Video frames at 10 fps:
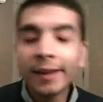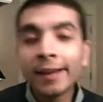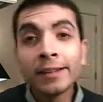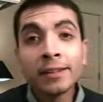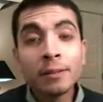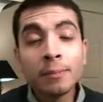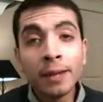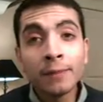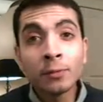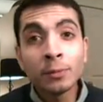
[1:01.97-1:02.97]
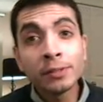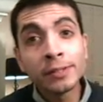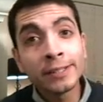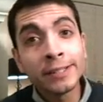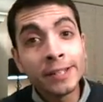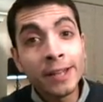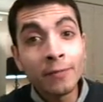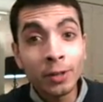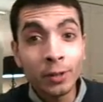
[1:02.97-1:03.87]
and the demand for music never